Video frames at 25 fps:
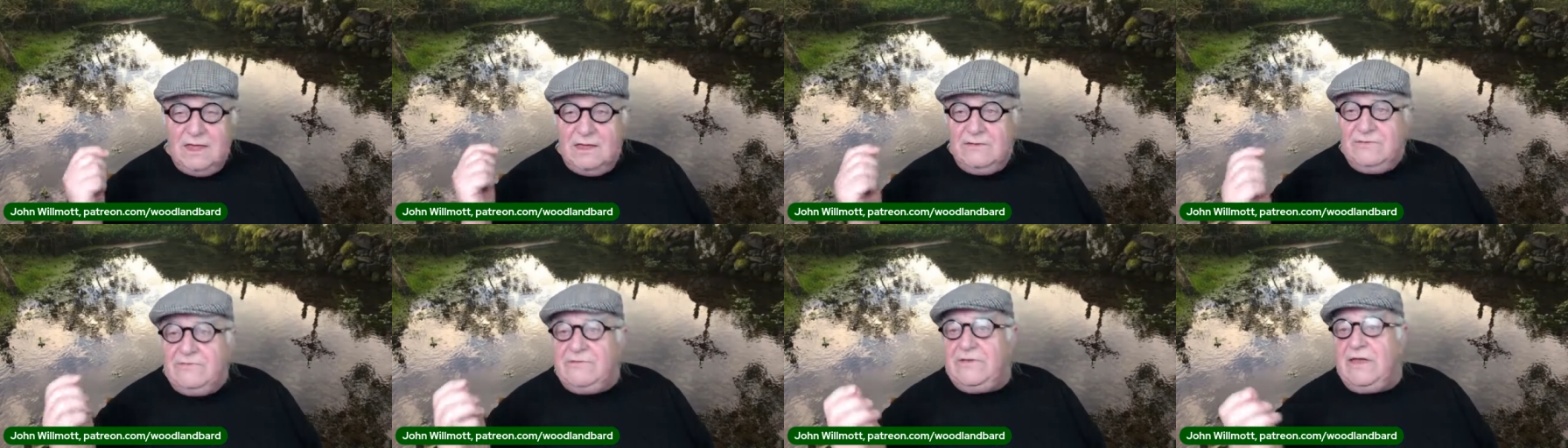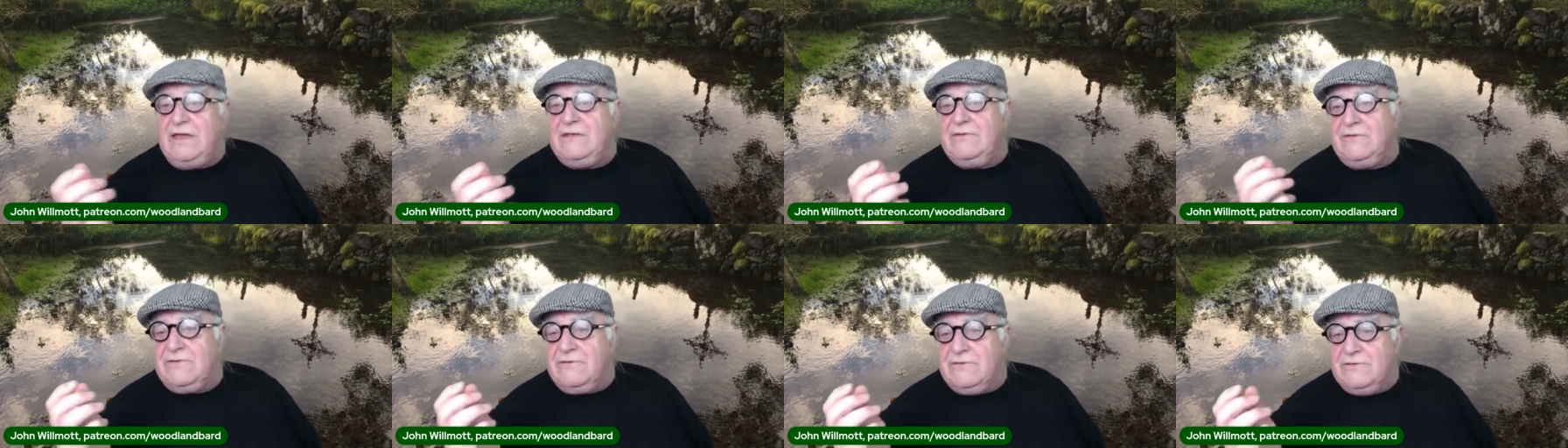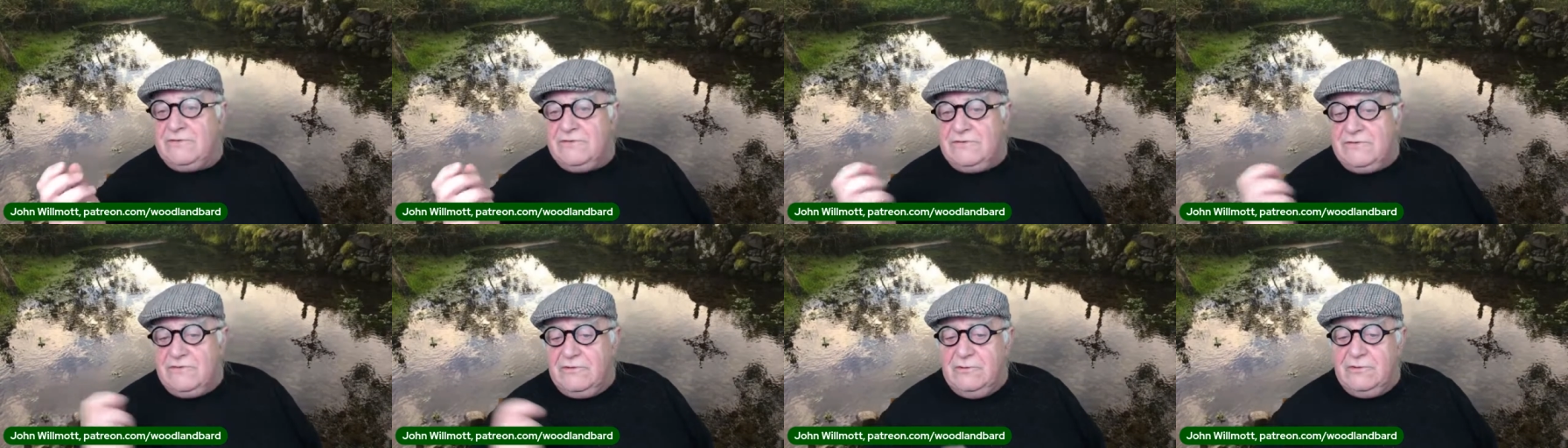
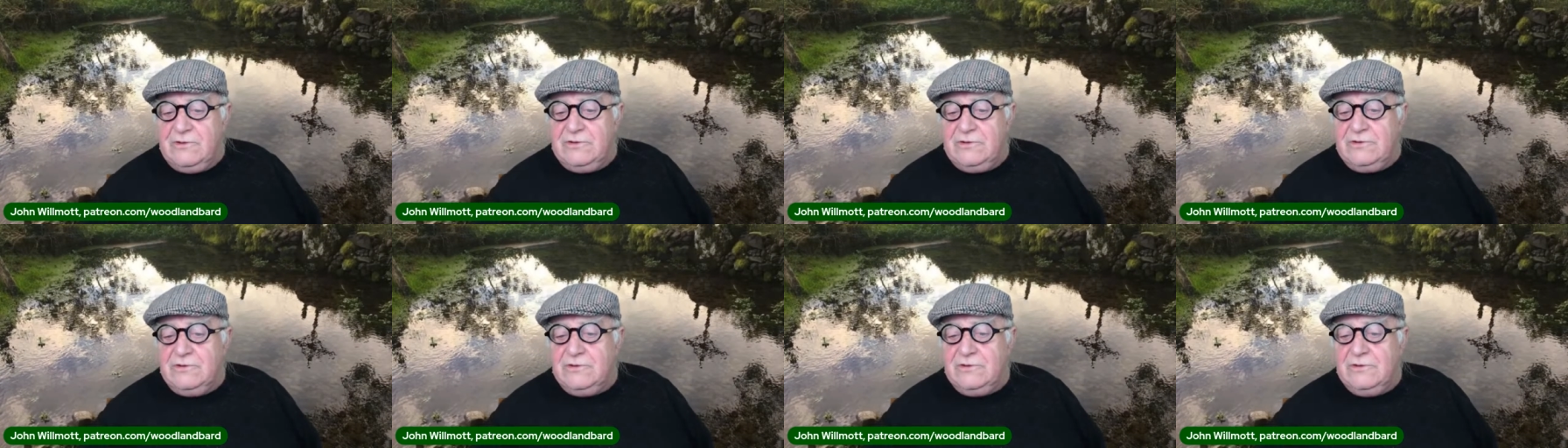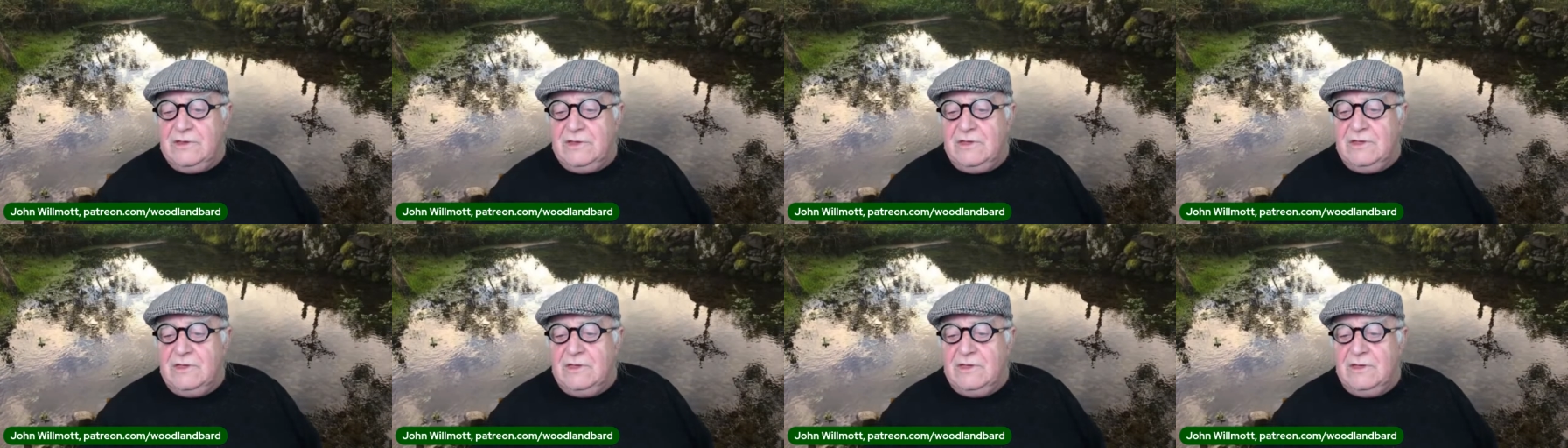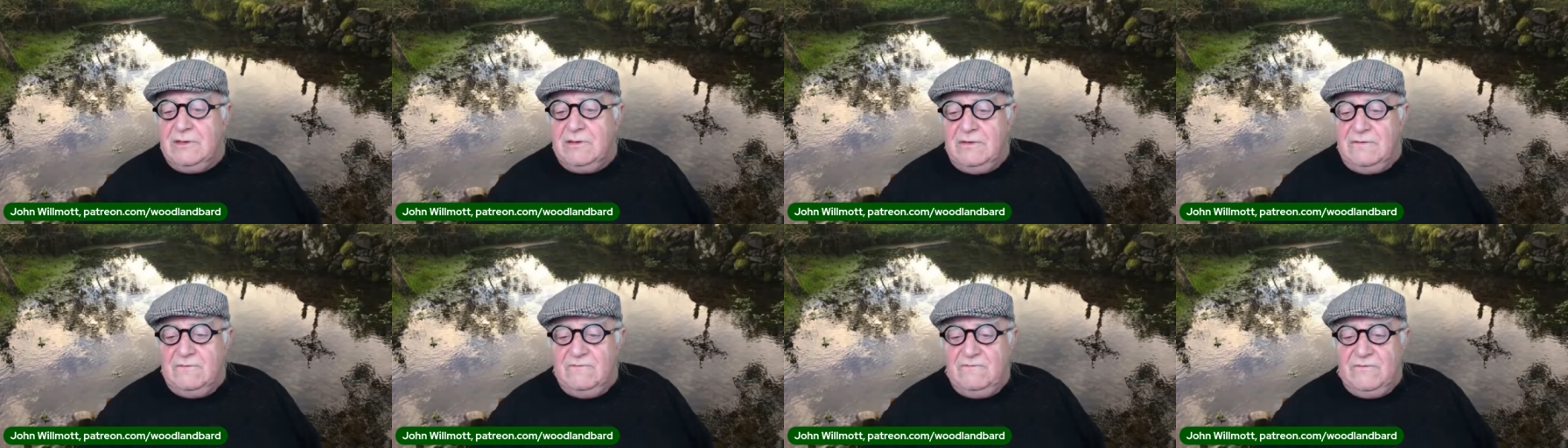censors who can
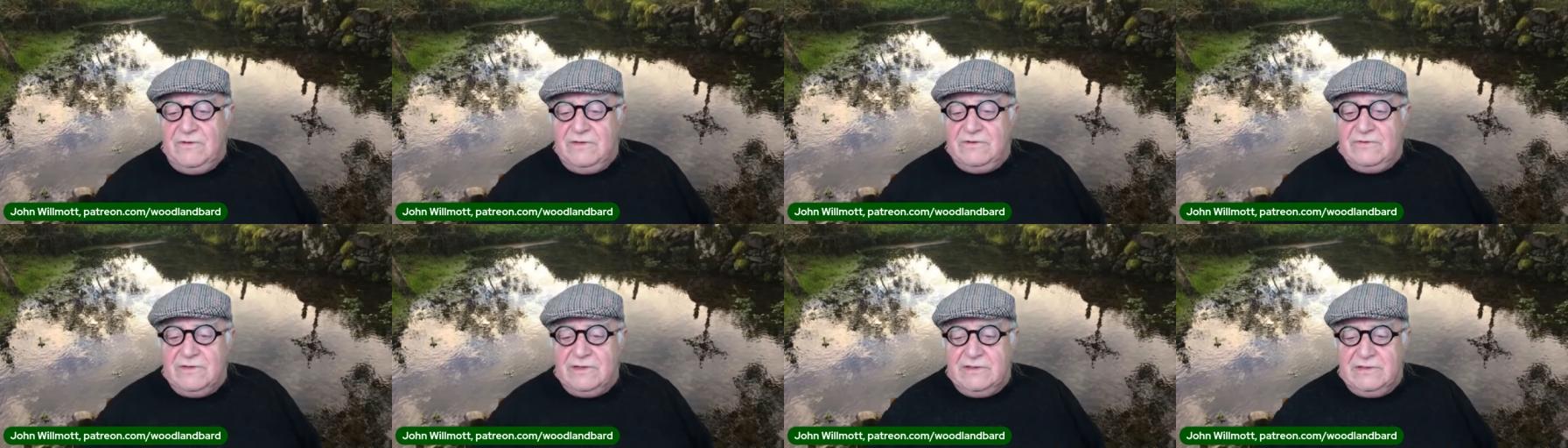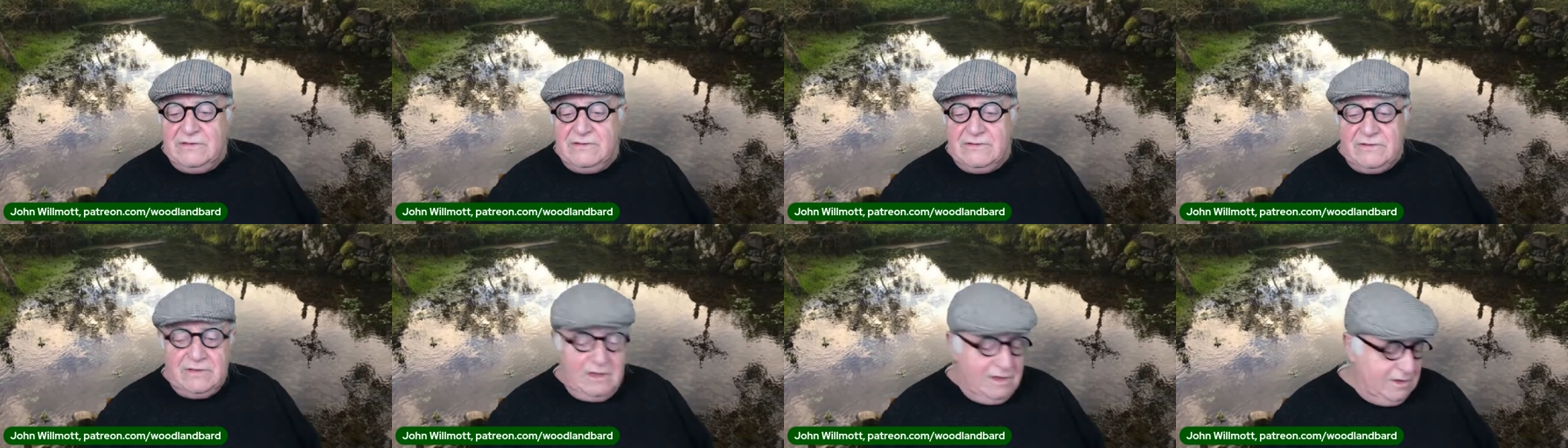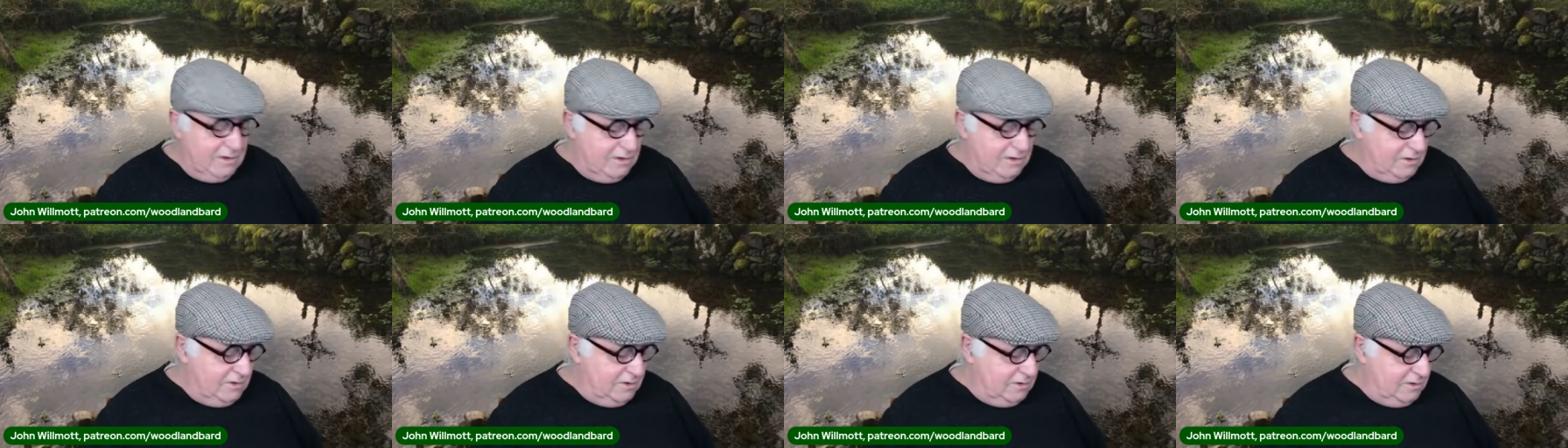visit
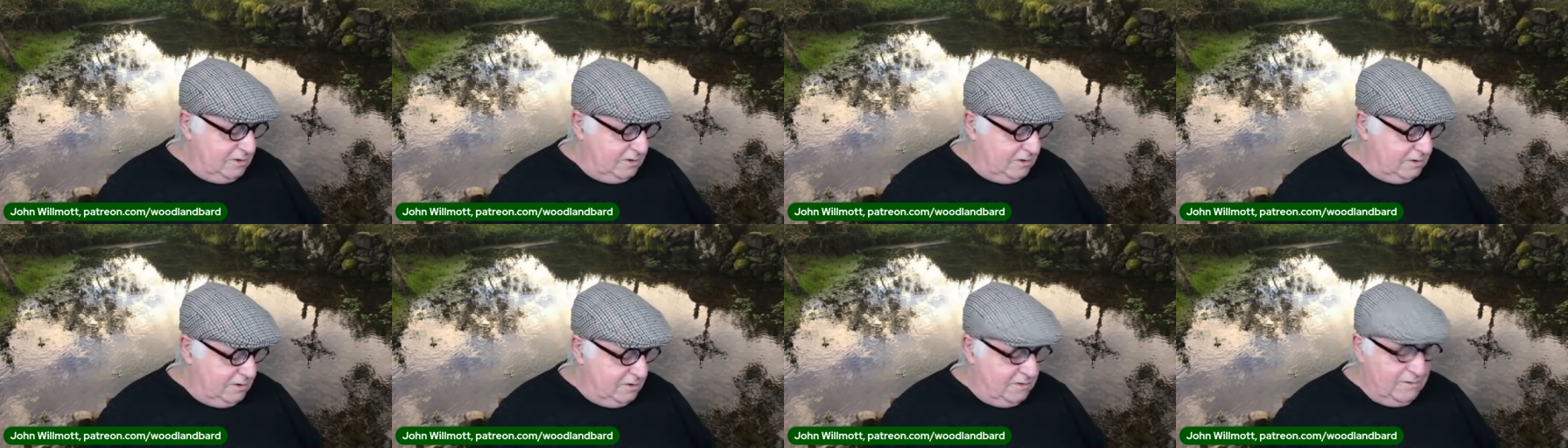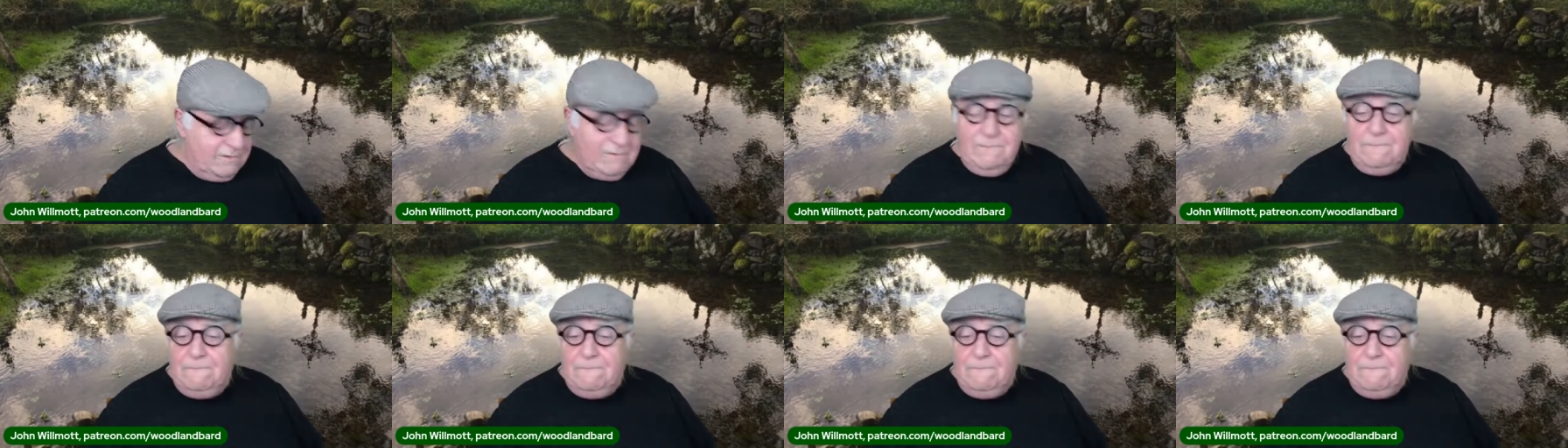and